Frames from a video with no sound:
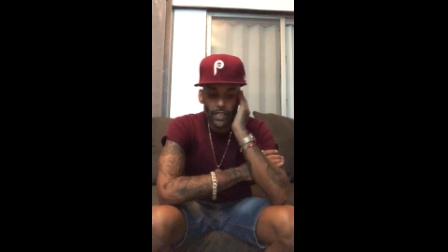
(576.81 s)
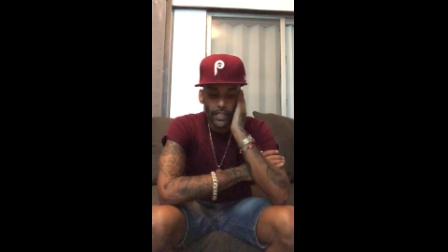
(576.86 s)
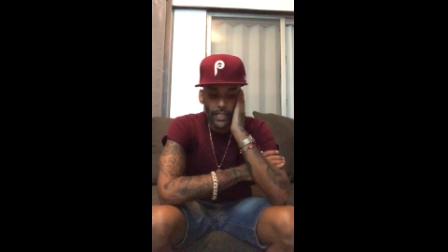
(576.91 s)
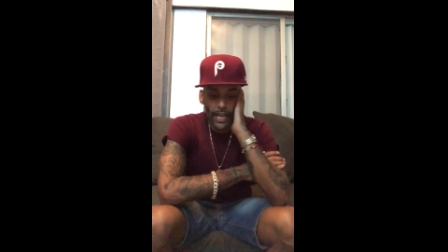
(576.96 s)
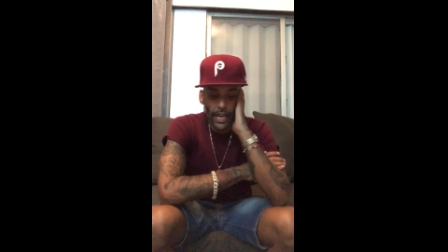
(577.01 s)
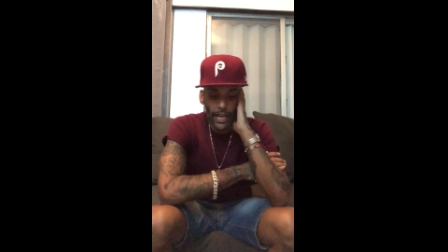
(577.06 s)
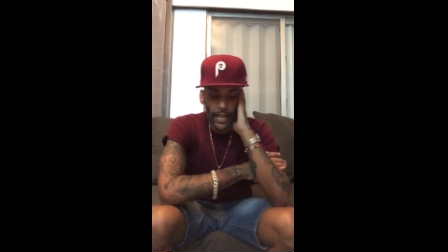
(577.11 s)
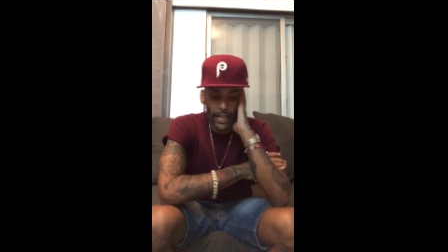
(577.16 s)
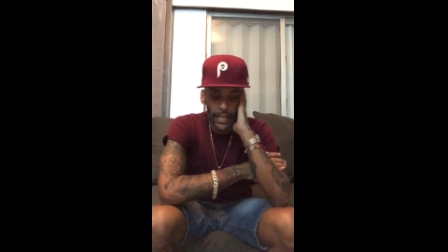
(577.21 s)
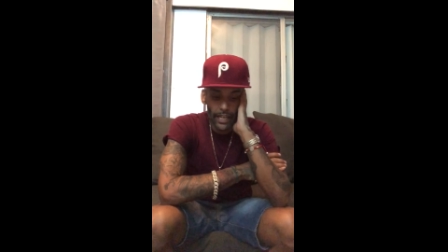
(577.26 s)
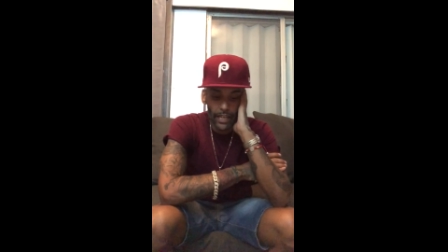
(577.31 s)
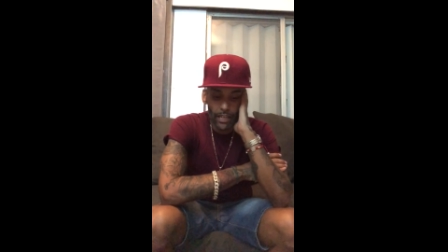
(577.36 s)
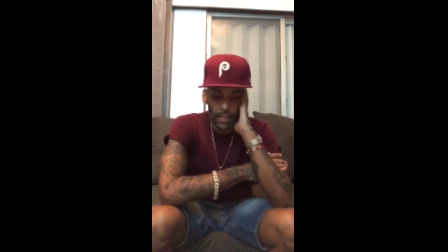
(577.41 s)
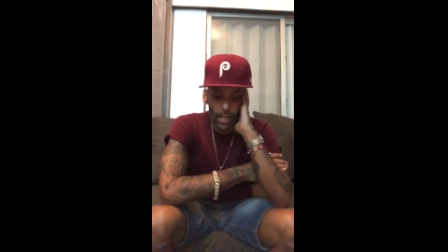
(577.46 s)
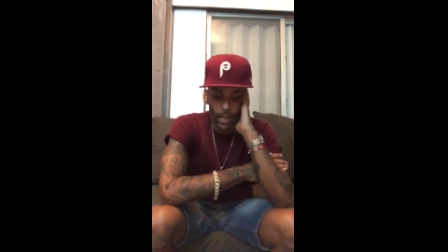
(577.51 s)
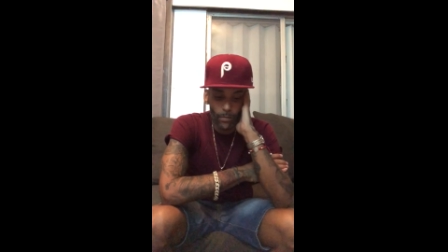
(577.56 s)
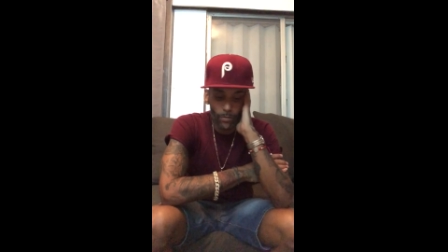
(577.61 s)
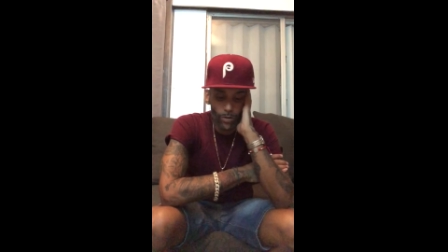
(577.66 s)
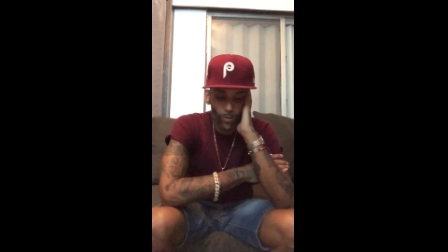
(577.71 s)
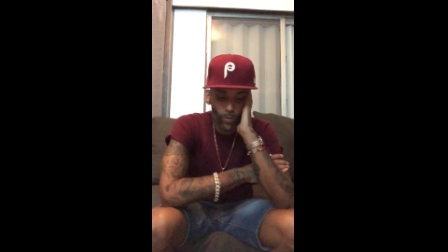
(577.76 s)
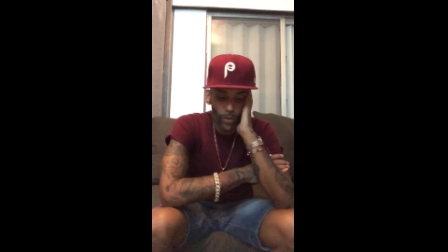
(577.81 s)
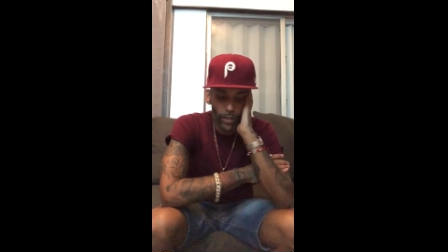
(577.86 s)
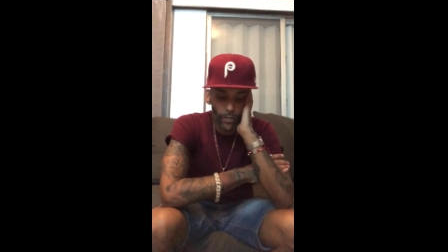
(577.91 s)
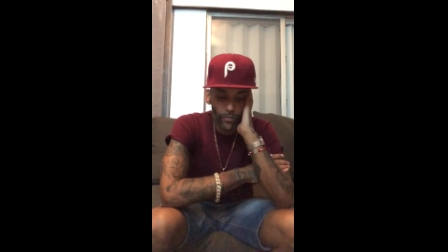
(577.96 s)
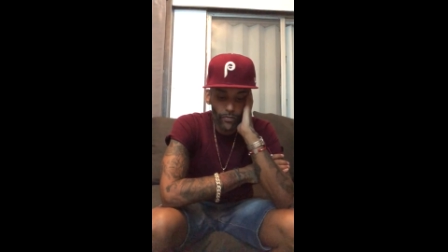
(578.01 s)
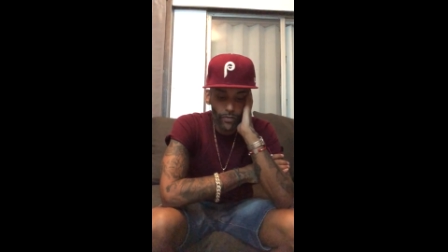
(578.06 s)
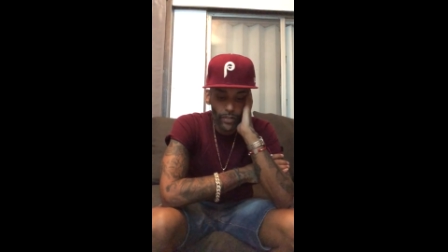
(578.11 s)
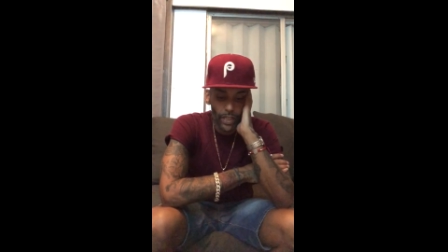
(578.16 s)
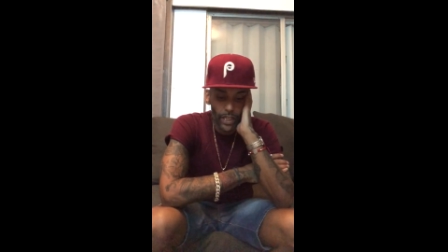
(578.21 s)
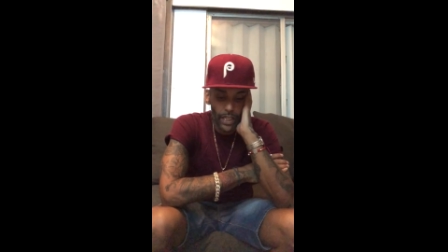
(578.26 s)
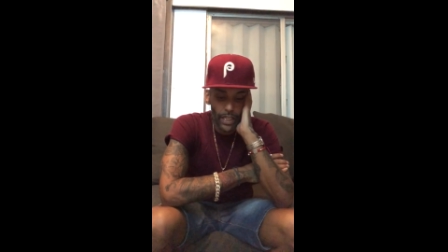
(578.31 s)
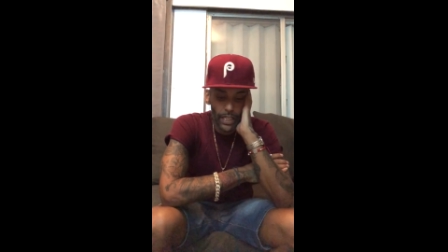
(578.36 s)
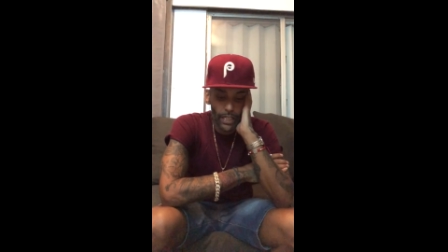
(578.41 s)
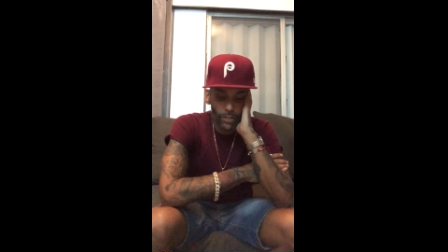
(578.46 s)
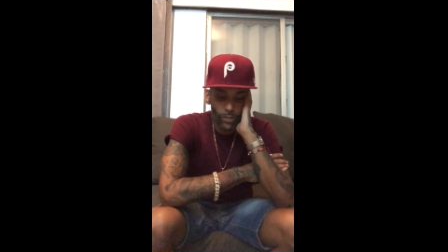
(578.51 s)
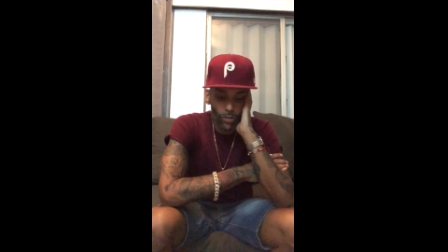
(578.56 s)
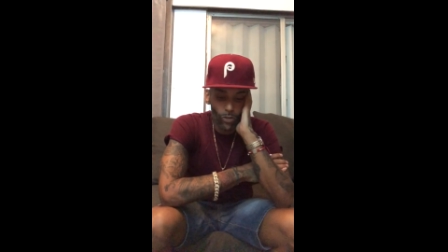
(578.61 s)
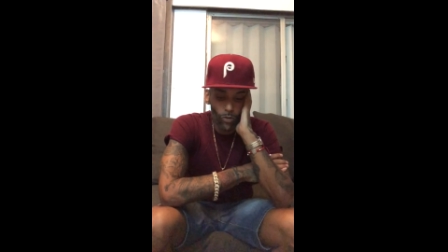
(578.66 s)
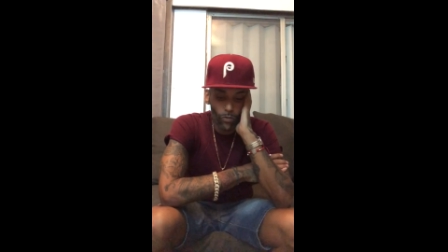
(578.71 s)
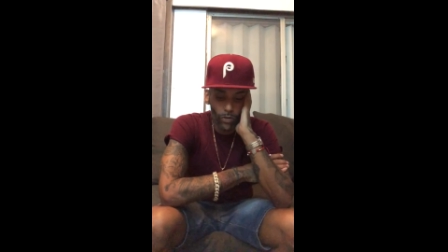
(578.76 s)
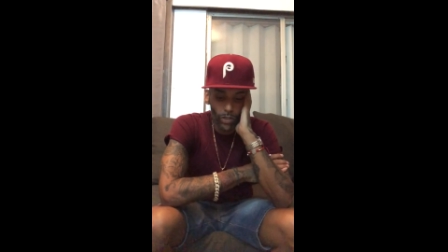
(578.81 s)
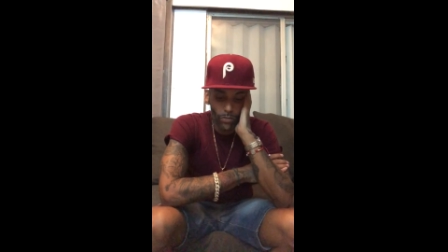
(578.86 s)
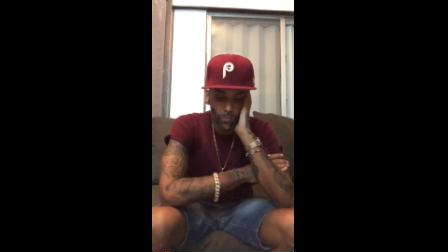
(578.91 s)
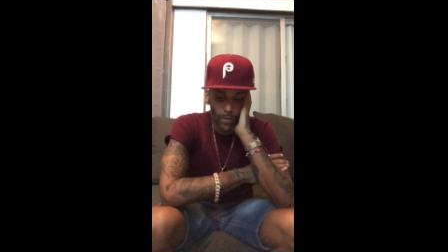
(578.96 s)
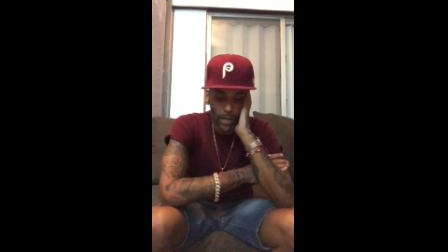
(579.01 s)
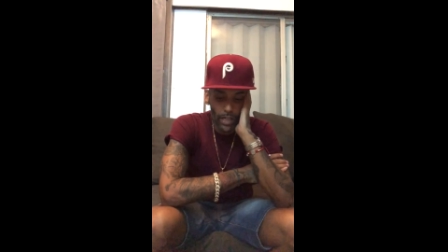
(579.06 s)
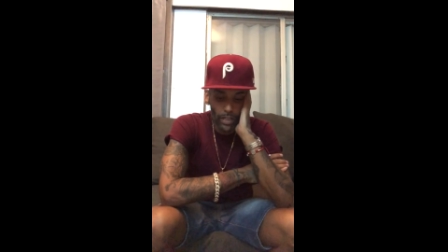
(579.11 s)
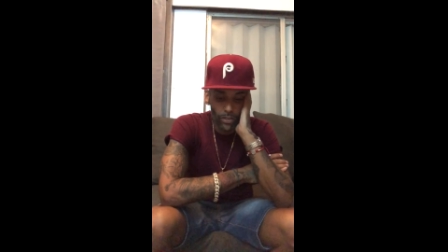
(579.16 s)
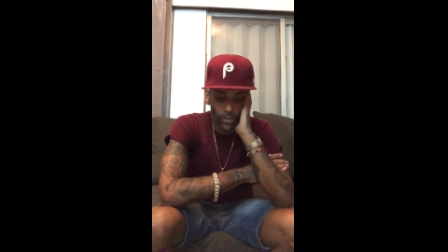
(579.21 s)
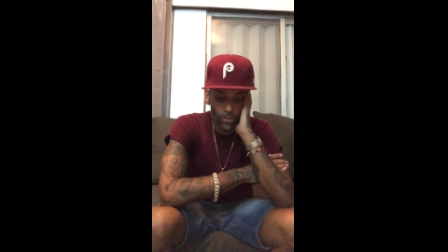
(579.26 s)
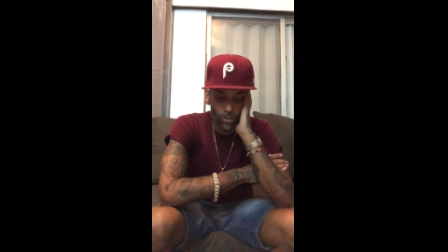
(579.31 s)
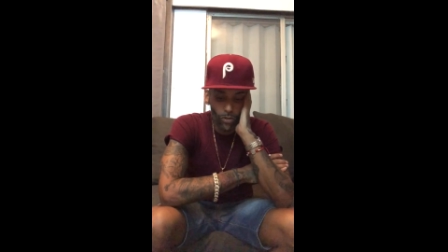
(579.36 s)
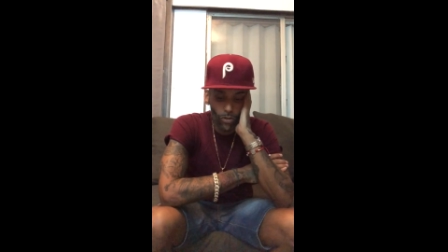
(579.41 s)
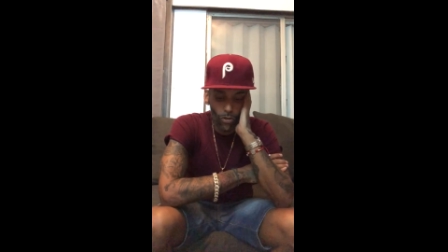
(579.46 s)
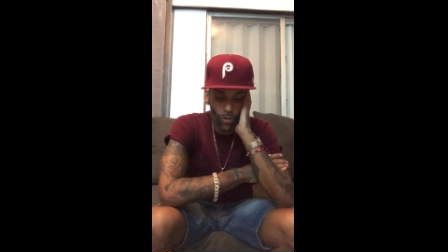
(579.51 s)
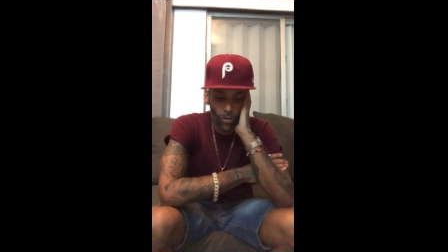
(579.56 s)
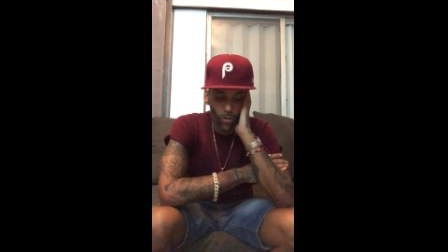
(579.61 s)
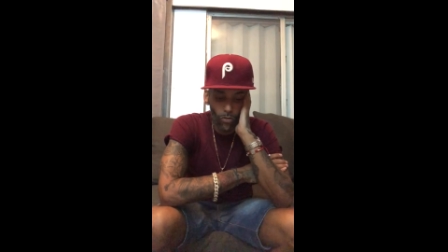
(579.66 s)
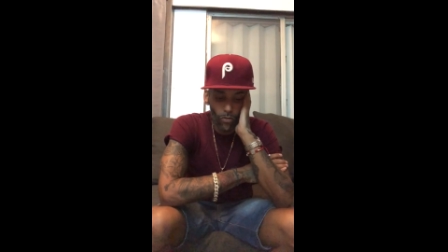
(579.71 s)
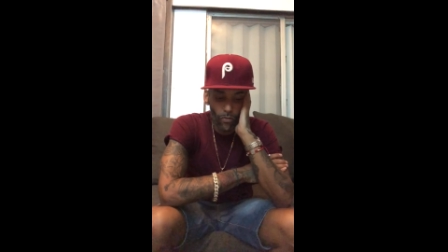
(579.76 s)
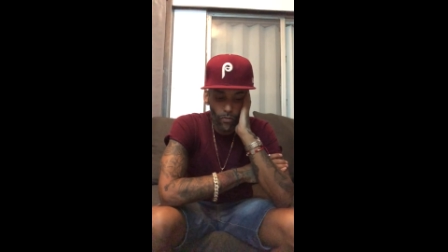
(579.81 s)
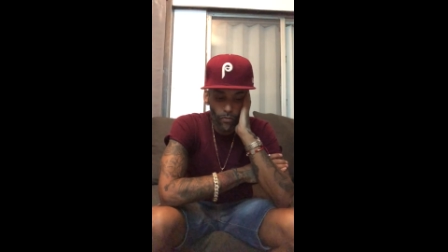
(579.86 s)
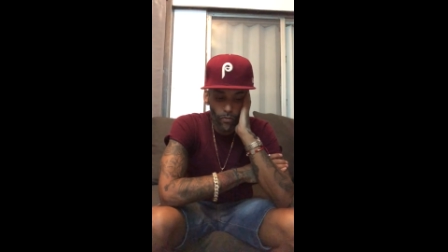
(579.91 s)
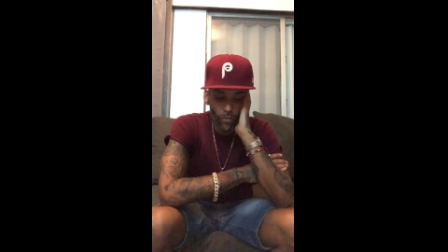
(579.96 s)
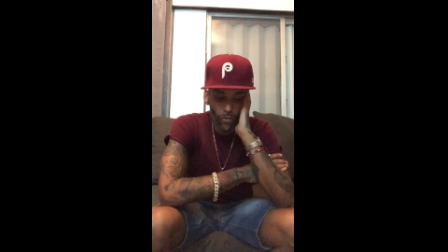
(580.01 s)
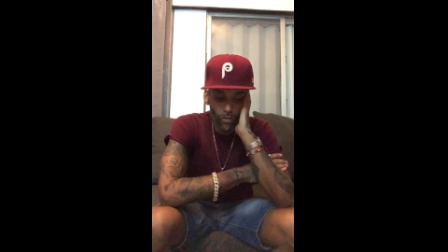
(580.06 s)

that it comes with, it's always better to go